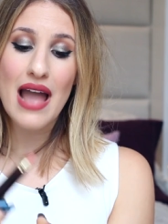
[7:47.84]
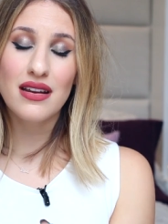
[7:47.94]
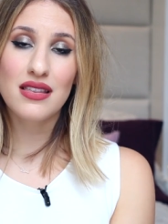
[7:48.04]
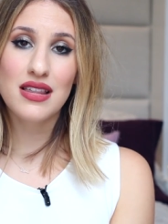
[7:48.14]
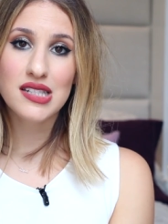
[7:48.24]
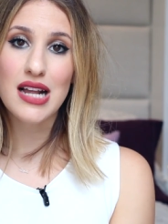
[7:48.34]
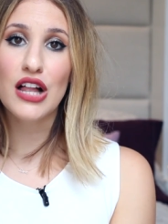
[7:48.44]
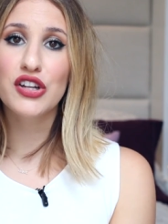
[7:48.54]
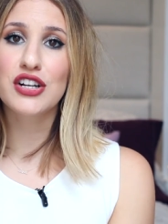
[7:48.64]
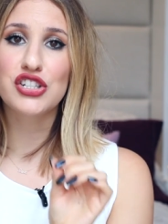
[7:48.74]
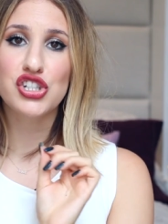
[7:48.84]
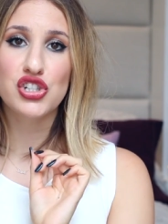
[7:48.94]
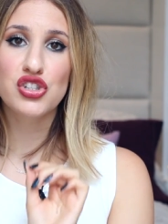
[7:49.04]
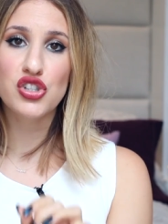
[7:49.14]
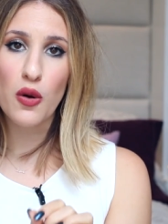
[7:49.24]
and this color is
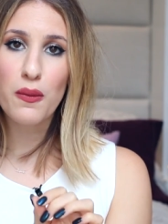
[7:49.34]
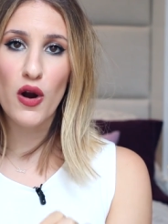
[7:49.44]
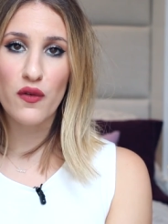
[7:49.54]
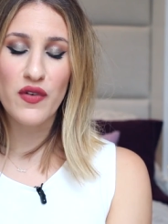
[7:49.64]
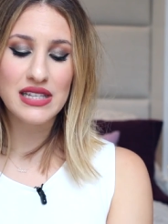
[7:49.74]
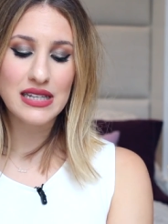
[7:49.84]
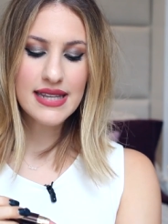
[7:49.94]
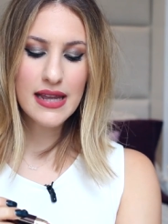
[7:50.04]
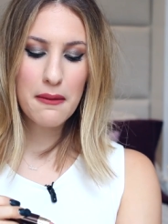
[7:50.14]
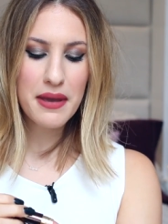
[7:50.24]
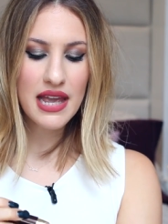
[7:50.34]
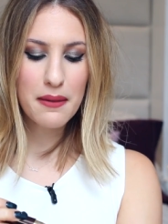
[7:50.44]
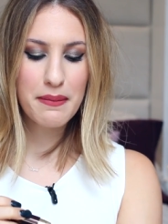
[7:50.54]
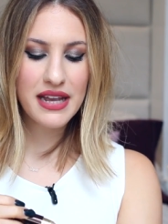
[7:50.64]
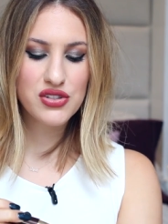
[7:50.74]
just so perfect. It's like a
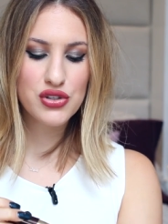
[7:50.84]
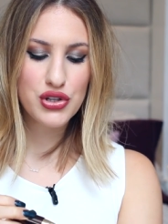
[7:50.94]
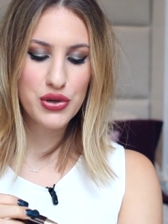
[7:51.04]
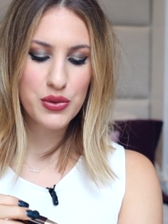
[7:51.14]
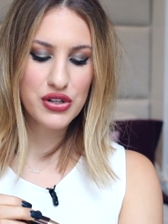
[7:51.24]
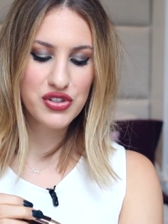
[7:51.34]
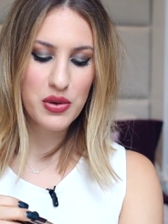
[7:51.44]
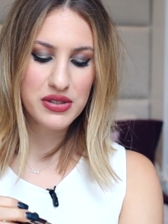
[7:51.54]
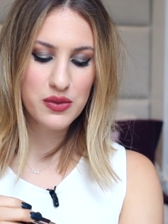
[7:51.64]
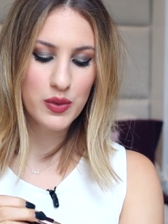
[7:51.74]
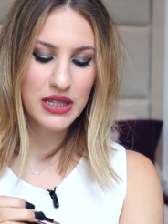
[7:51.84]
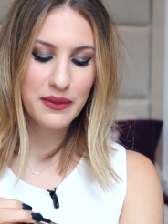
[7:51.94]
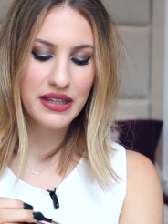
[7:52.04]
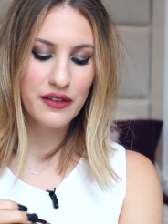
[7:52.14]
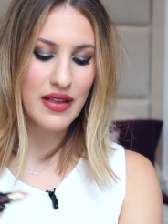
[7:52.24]
pink based nude so it's really
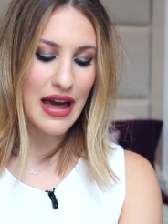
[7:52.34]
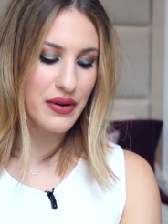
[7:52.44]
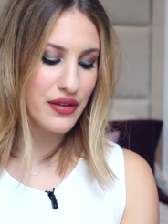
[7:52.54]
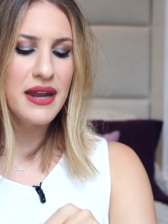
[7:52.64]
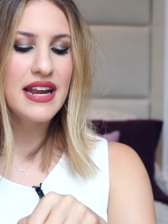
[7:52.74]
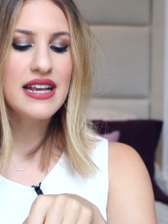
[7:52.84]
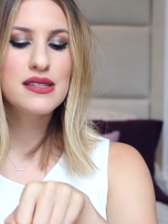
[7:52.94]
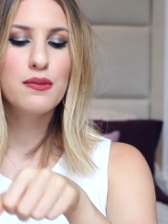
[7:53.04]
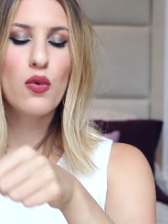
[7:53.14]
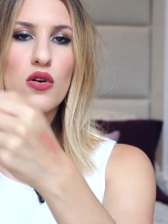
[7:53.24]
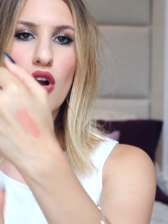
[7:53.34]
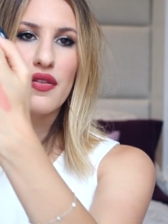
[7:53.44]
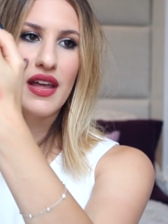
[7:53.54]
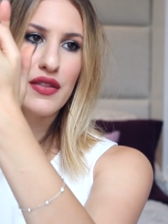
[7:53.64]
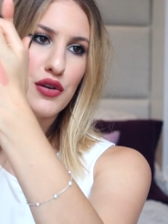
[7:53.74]
really flattering but it is more
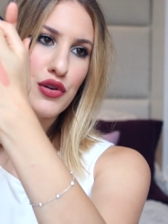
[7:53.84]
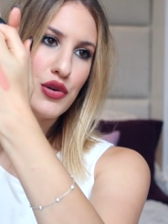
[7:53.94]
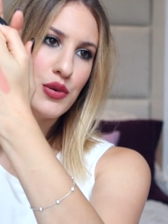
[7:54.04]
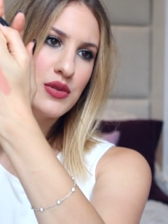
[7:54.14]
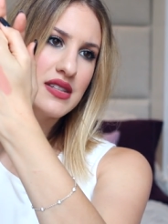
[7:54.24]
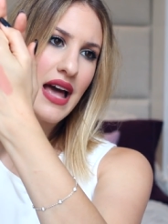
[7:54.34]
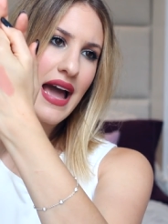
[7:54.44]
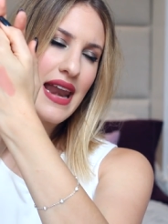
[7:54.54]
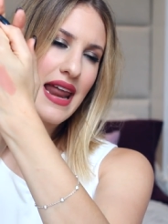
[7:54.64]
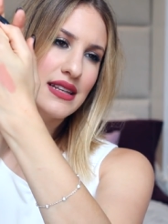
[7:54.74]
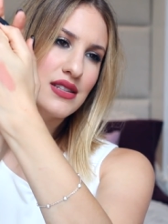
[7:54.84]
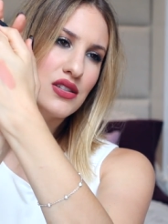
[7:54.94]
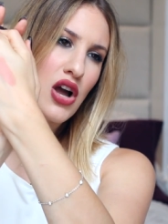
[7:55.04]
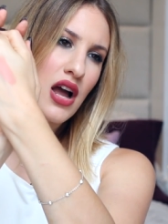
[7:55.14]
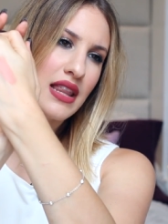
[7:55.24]
on like the nude side and it's
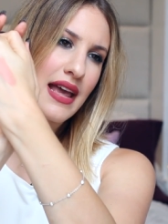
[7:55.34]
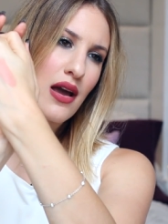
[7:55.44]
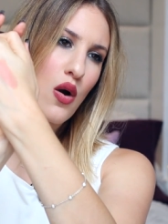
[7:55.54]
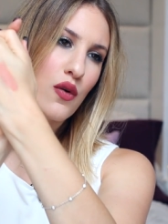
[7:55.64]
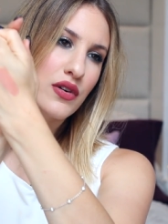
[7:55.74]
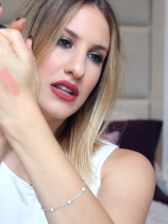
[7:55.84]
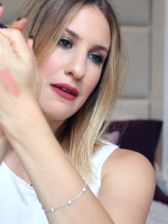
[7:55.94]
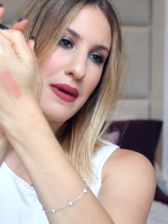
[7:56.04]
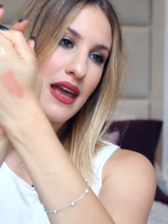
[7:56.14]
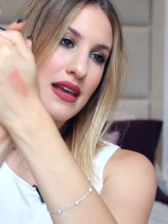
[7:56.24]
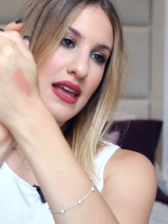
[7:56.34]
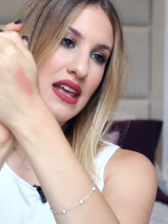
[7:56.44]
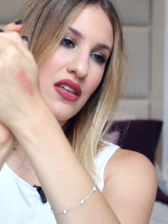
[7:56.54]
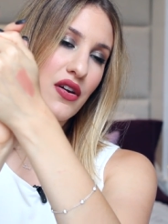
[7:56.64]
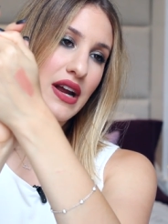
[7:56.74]
not like overly pink
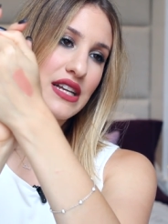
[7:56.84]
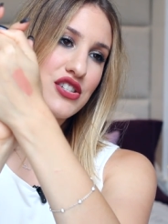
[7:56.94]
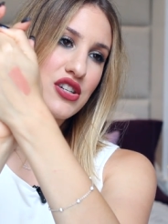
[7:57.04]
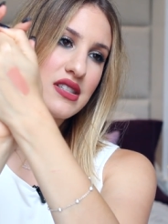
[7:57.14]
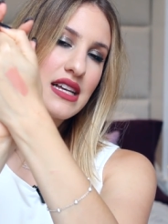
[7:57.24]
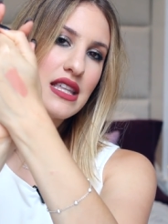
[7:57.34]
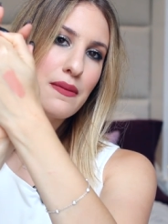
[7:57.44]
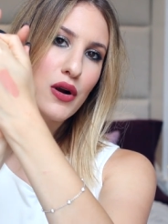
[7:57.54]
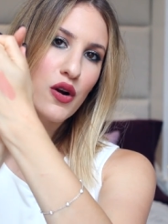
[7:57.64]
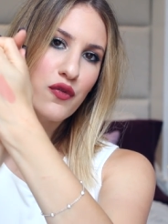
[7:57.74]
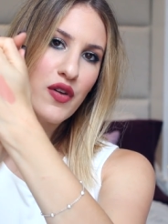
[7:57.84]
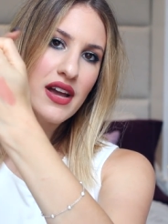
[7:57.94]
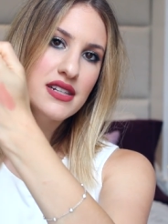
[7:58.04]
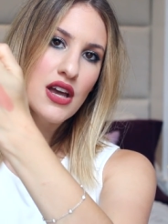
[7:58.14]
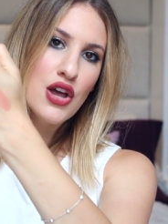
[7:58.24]
either. It's just like the
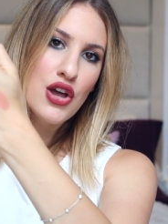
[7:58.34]
perfect